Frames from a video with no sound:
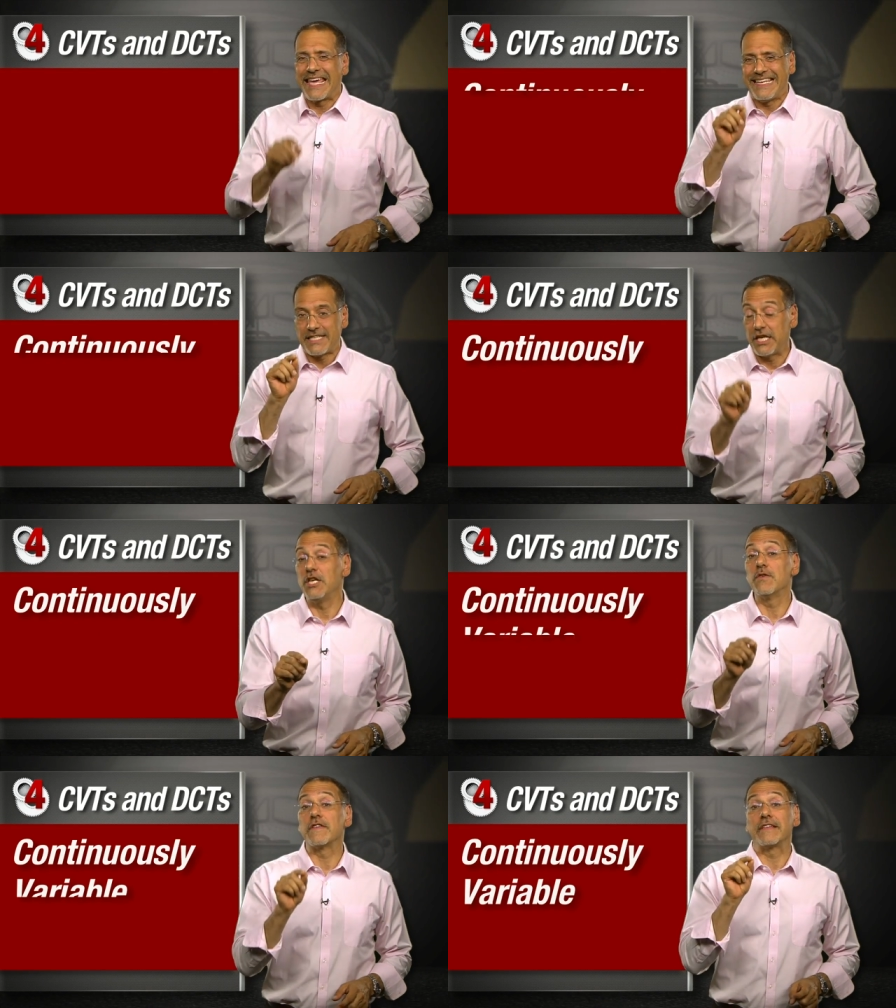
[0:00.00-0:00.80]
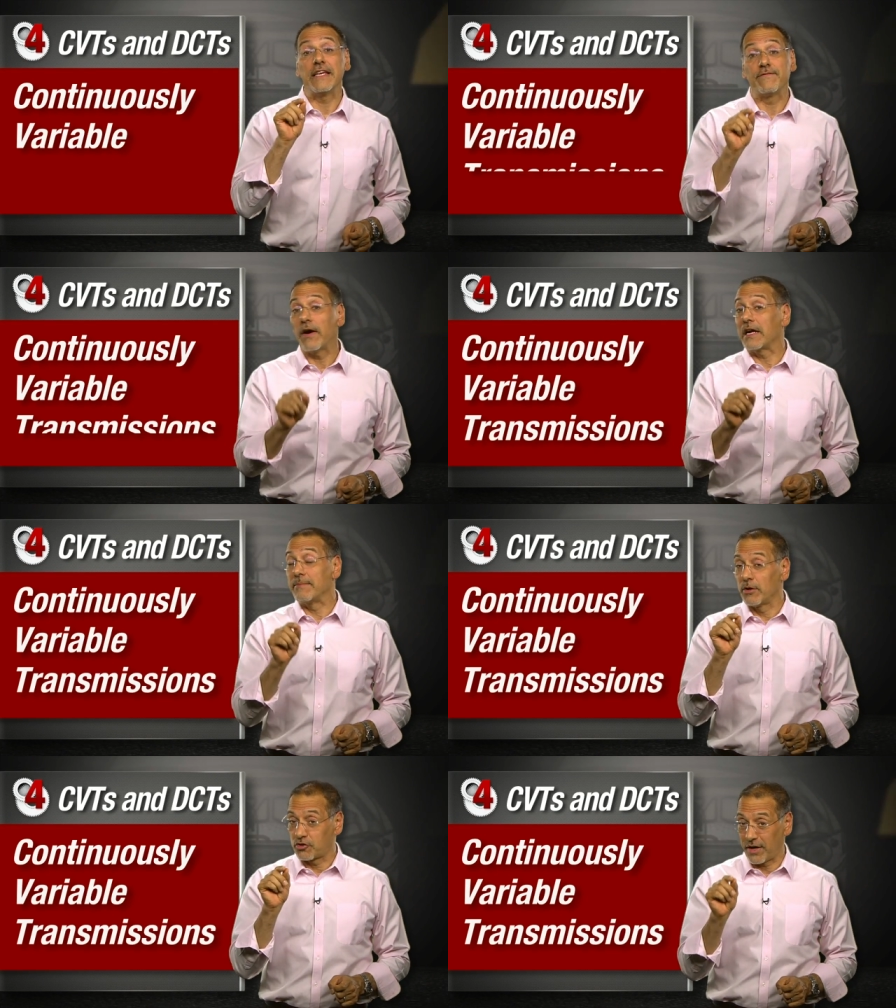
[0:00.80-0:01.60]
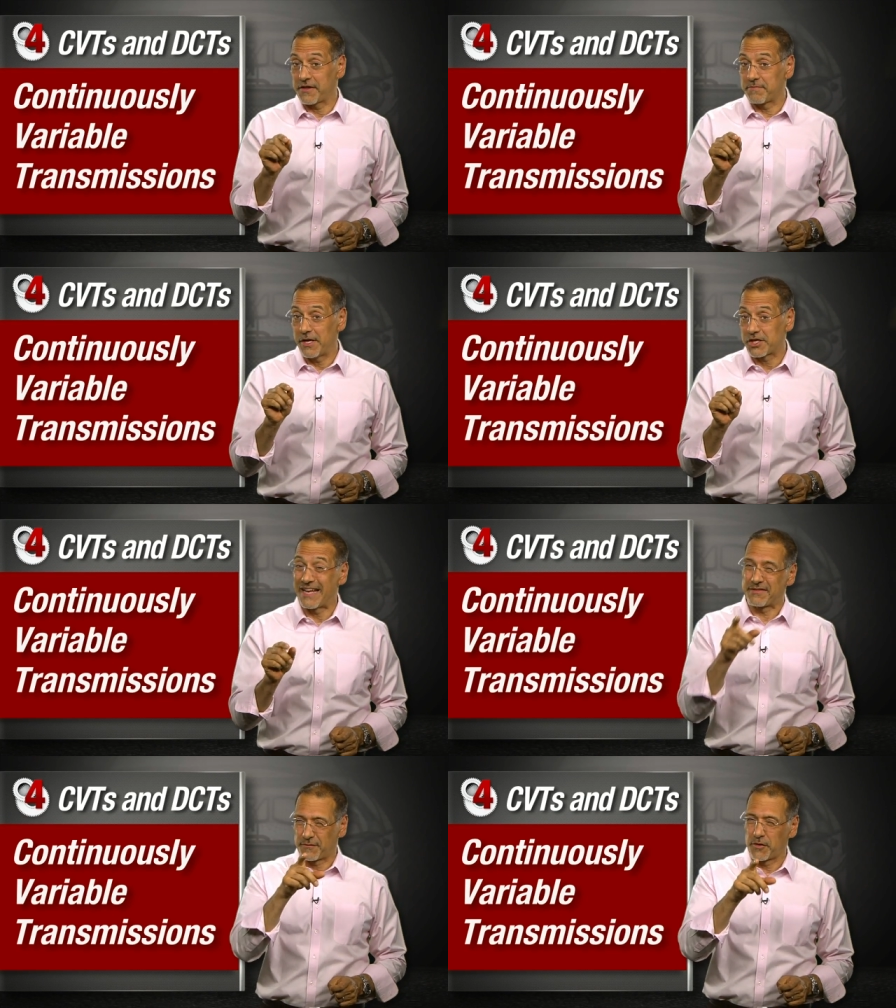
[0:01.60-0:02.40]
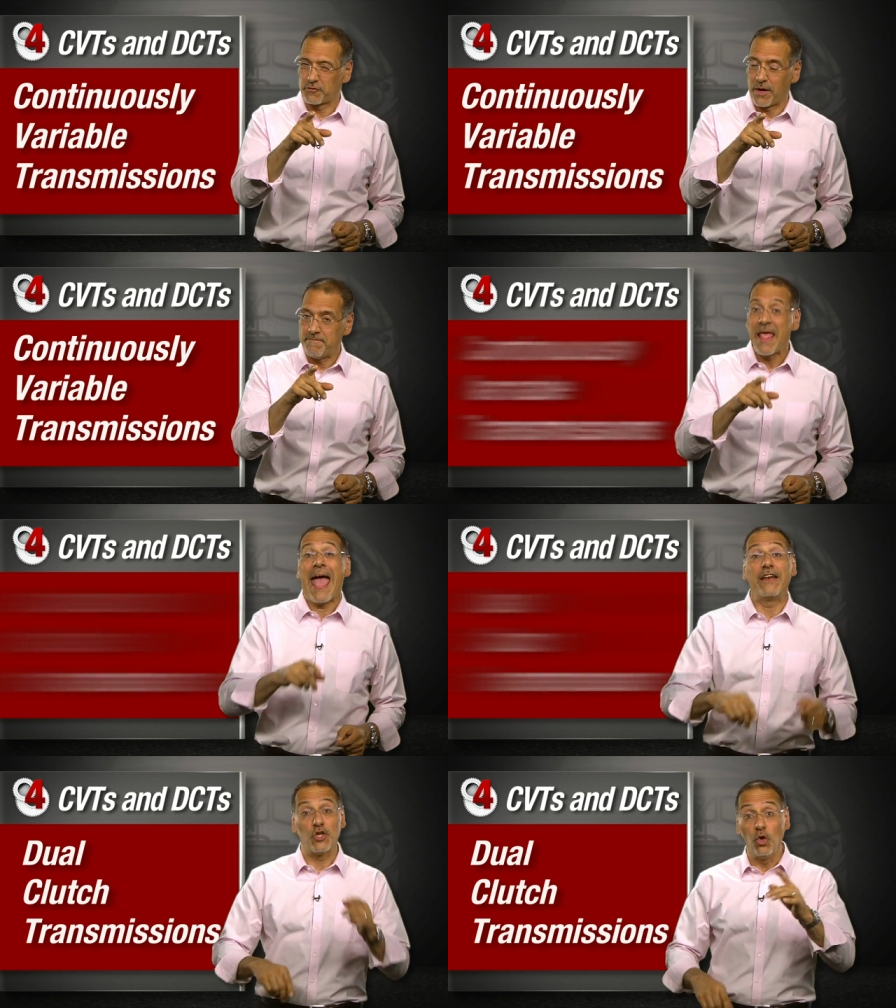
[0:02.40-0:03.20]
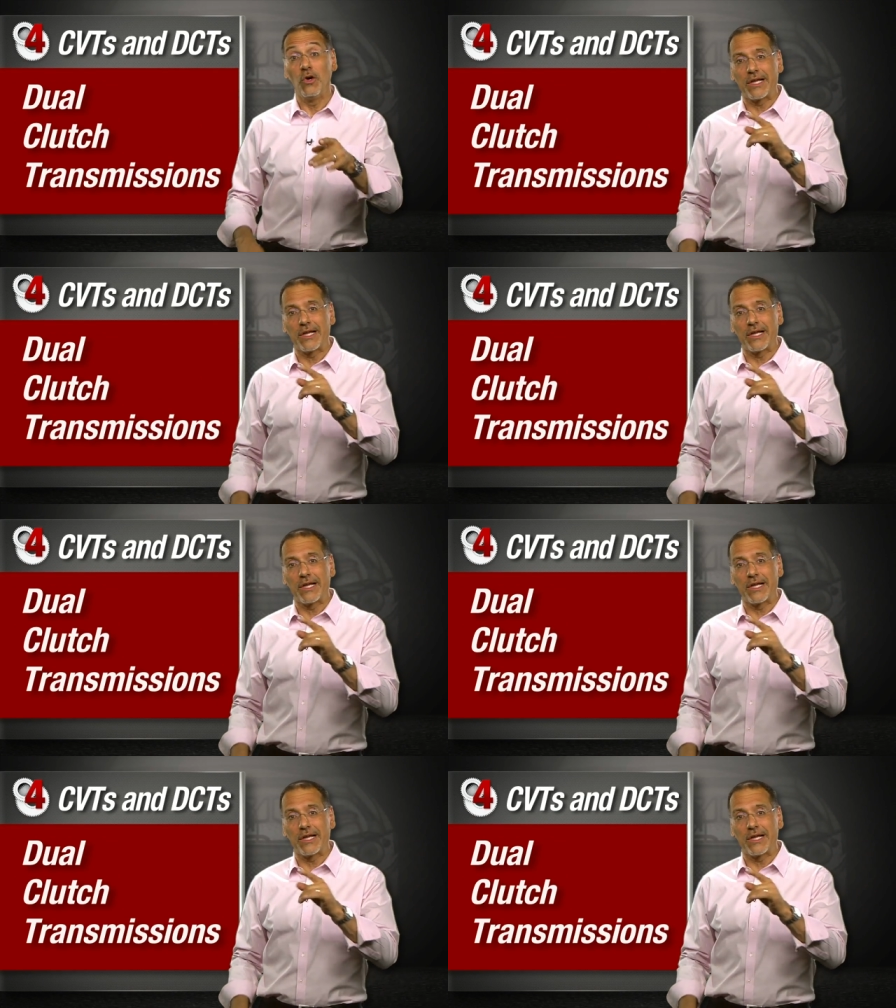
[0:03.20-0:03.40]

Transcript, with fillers: continuously variable transmission, that's the first one, and dual